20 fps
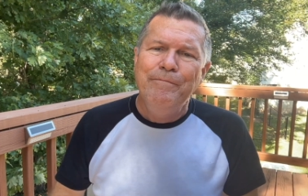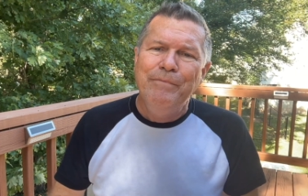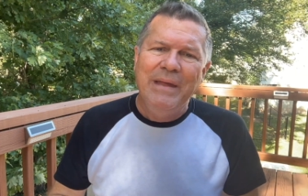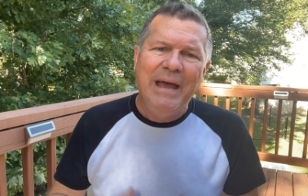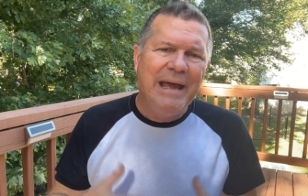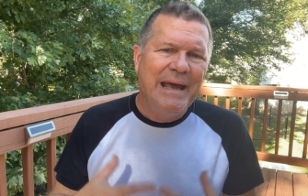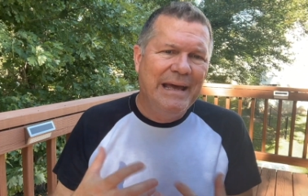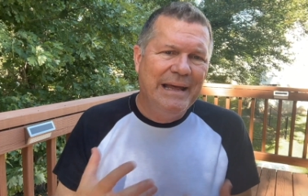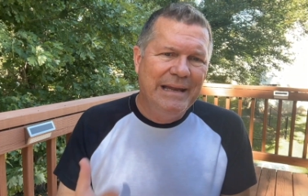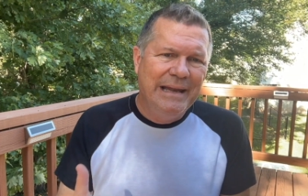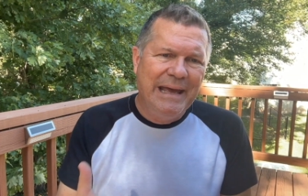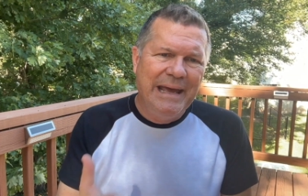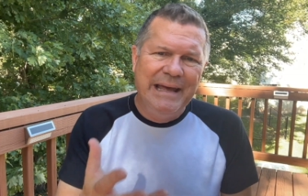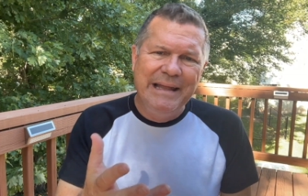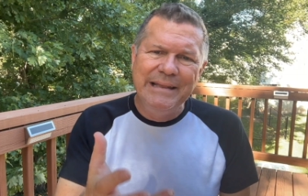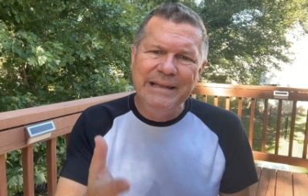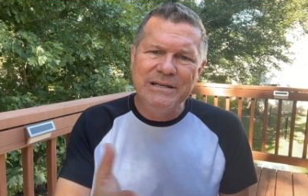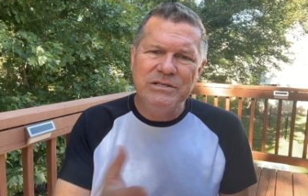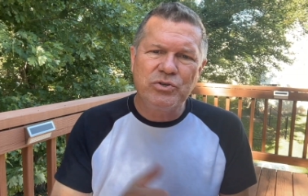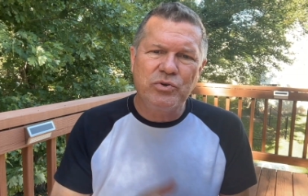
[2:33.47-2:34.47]
And
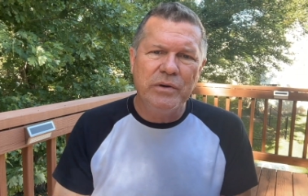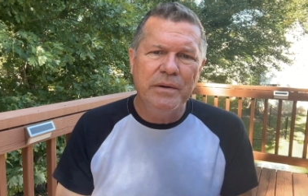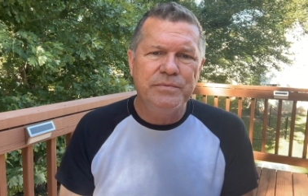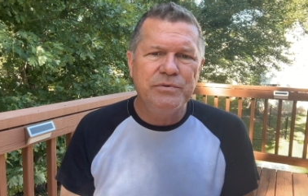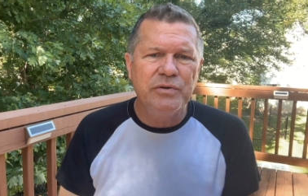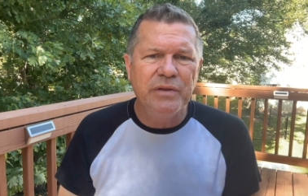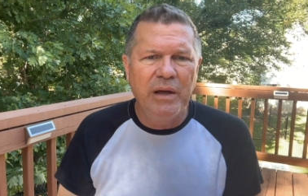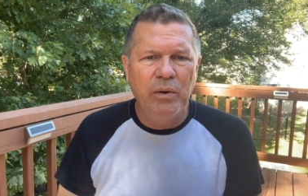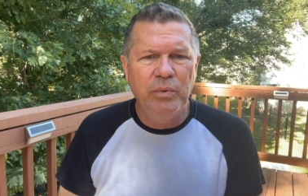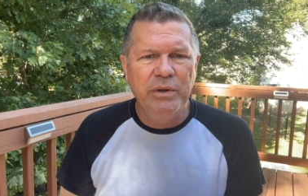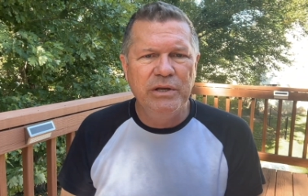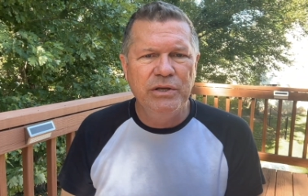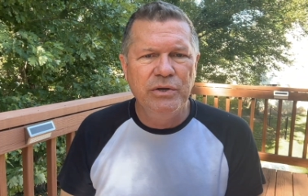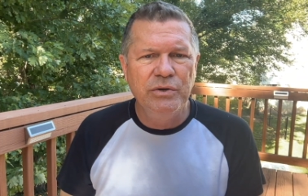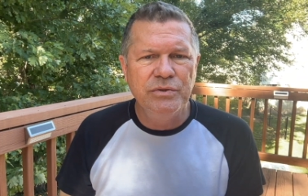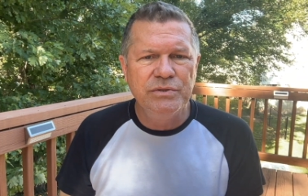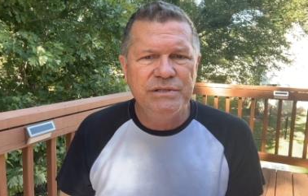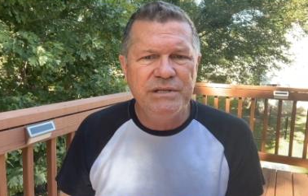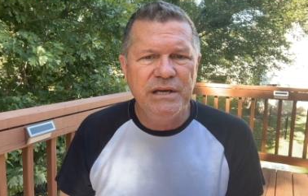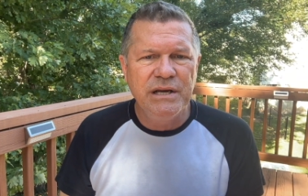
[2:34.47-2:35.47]
in the scripture that we
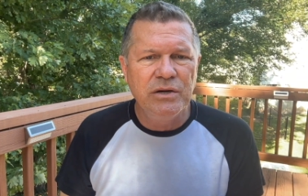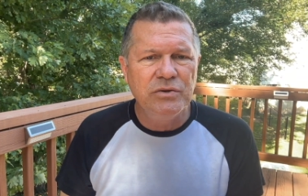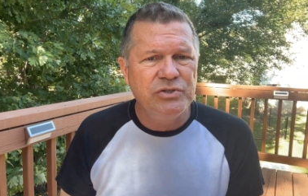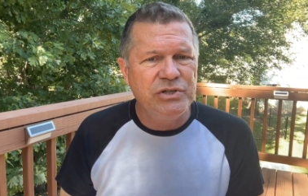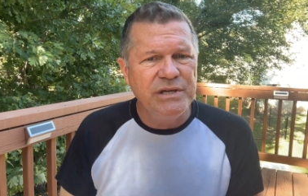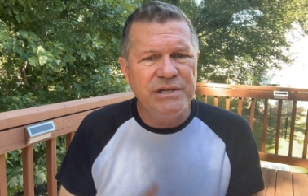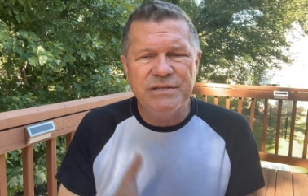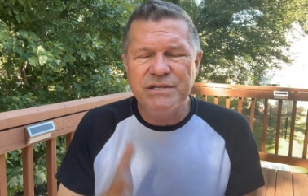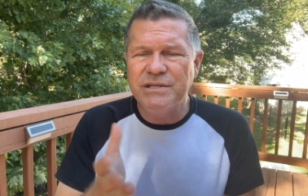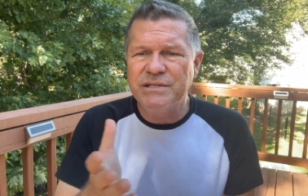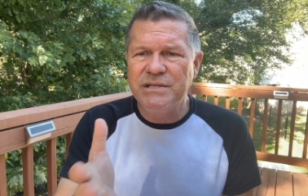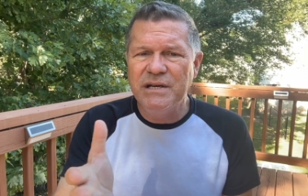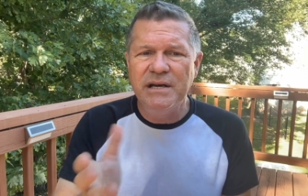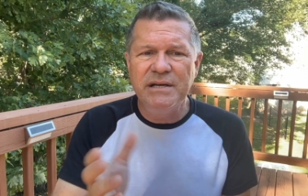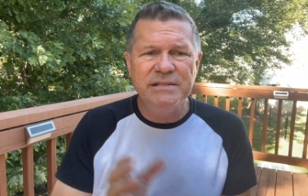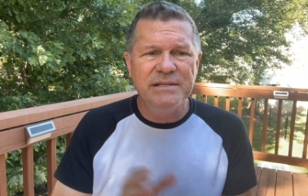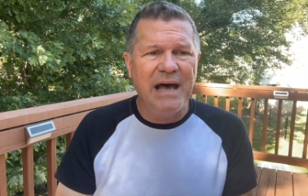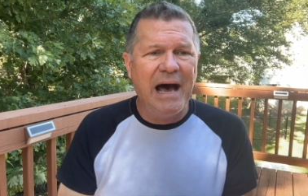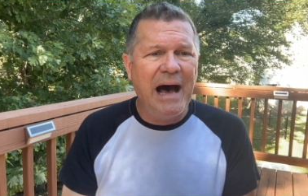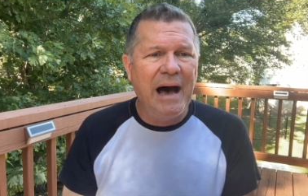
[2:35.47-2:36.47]
used here, Jesus
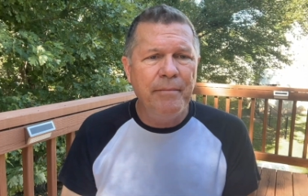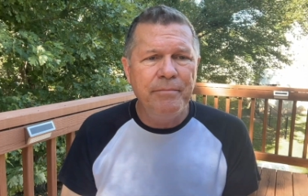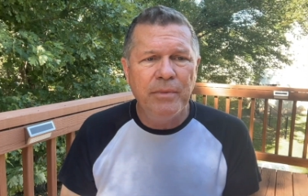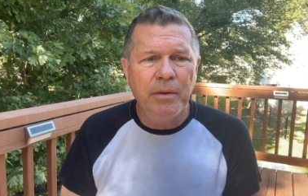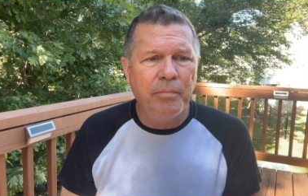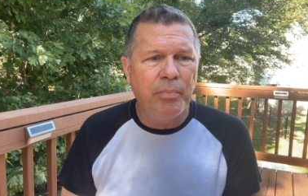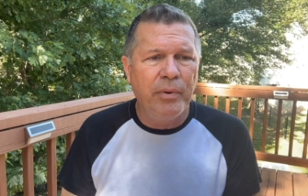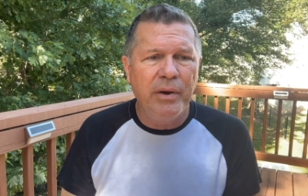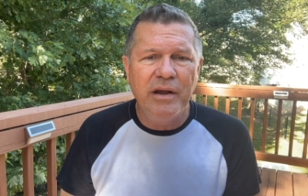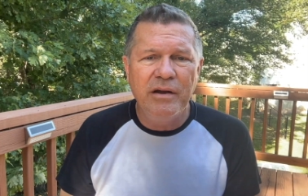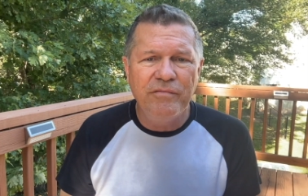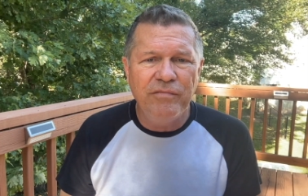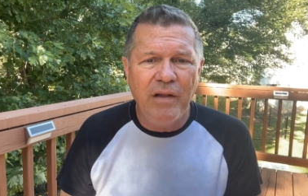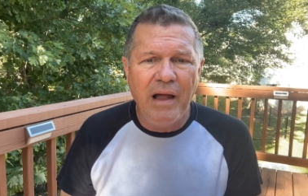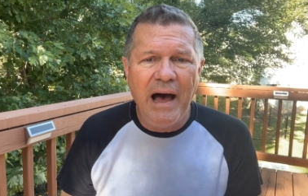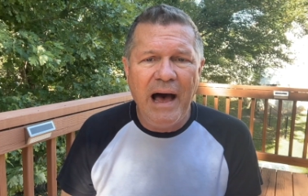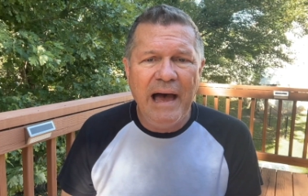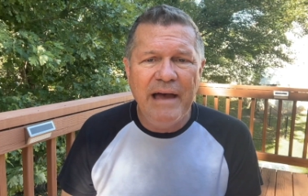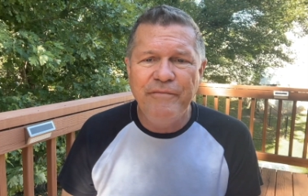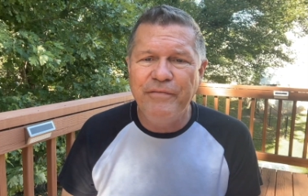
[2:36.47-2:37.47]
said, I'm the bread of
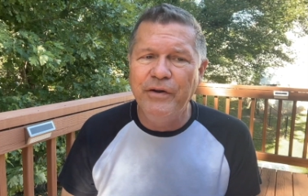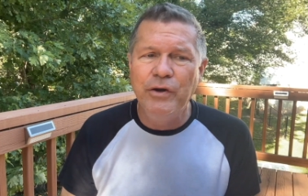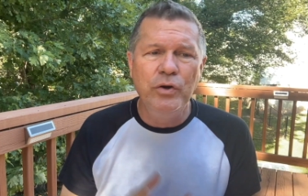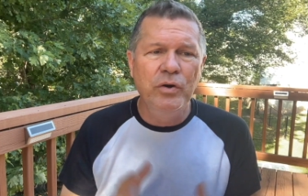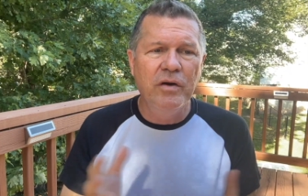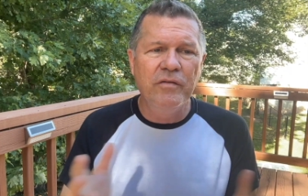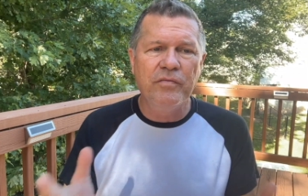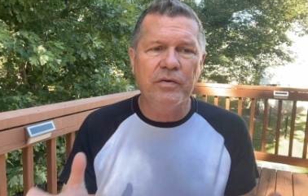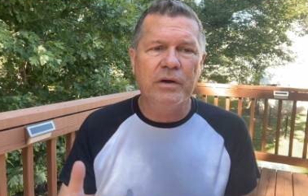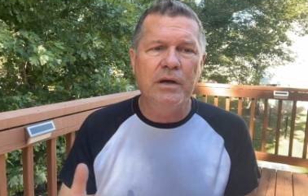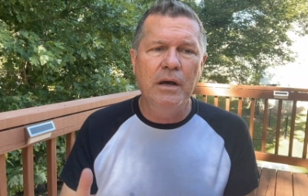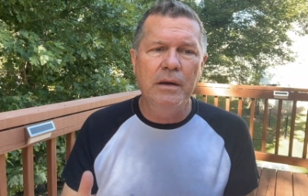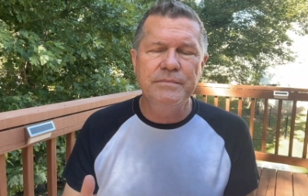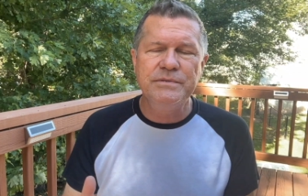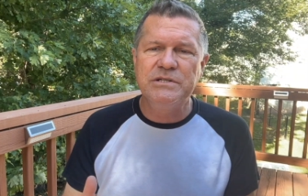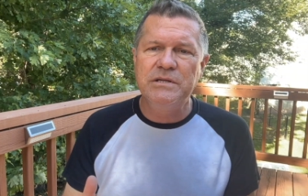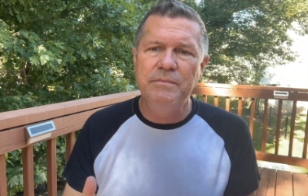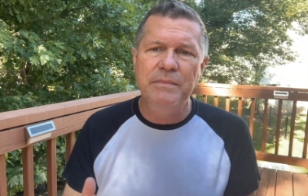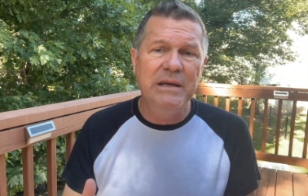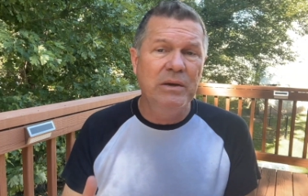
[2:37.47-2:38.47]
life, and whoever
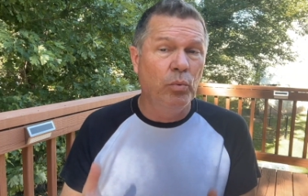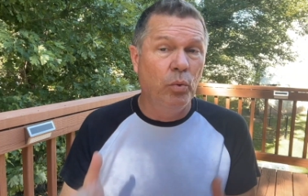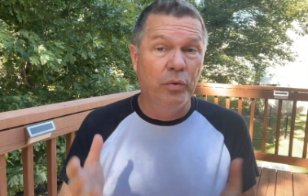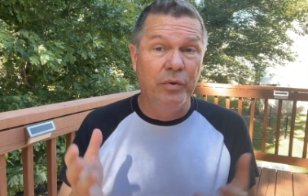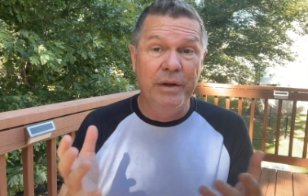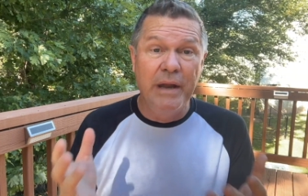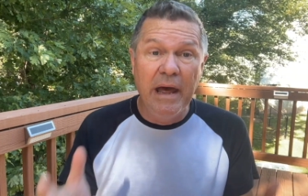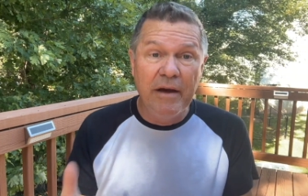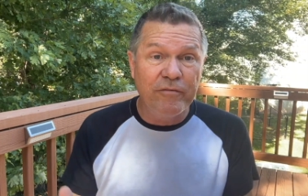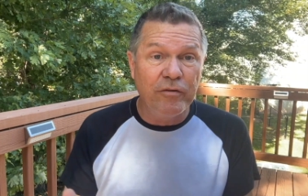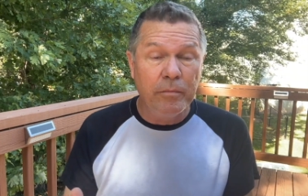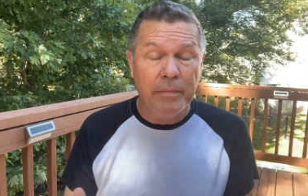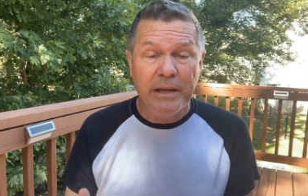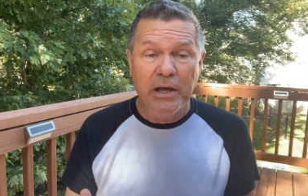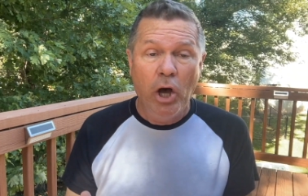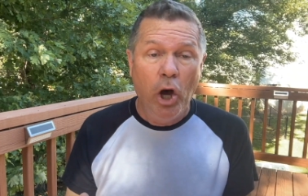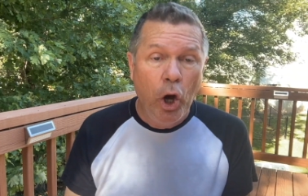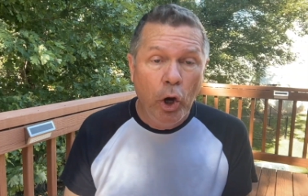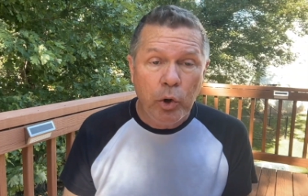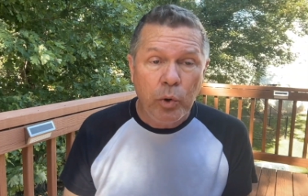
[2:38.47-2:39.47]
comes to me will never be
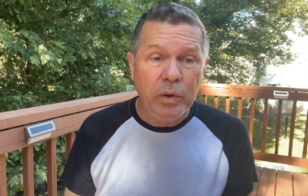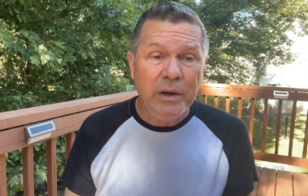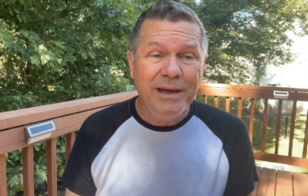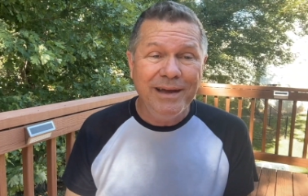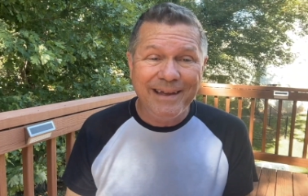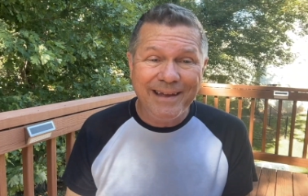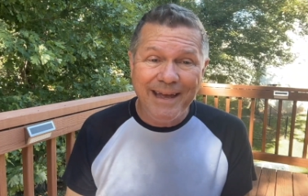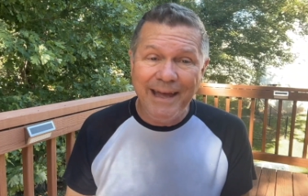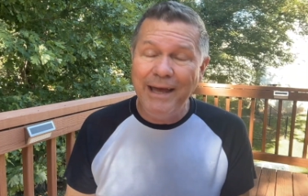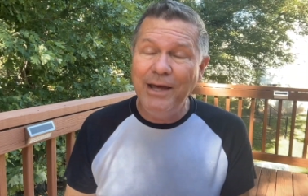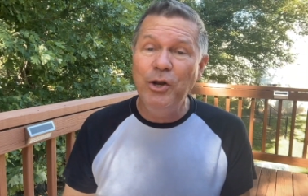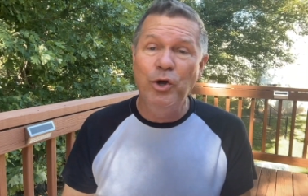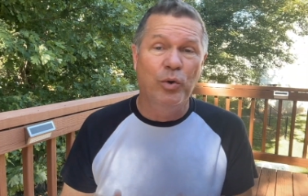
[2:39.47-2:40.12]
hungry again.